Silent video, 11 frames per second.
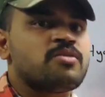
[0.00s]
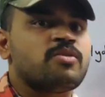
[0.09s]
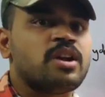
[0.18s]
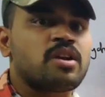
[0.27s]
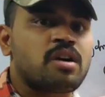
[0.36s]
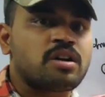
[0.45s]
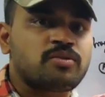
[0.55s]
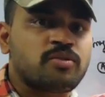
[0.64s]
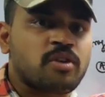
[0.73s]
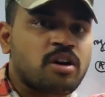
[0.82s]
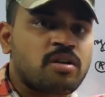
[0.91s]
will
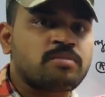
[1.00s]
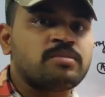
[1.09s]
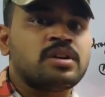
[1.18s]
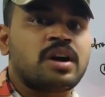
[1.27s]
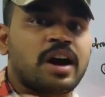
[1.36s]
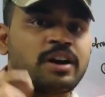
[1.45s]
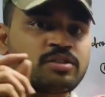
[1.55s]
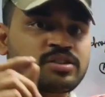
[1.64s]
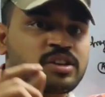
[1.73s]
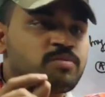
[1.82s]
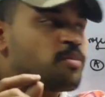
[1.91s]
not form
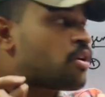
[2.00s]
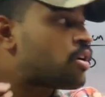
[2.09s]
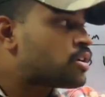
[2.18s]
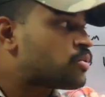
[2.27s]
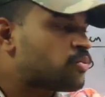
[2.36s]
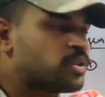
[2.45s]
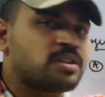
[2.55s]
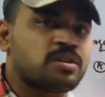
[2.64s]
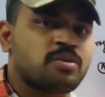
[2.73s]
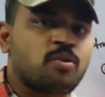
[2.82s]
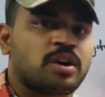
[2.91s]
hydrogen bond with
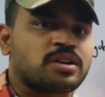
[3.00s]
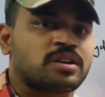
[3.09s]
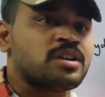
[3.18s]
water.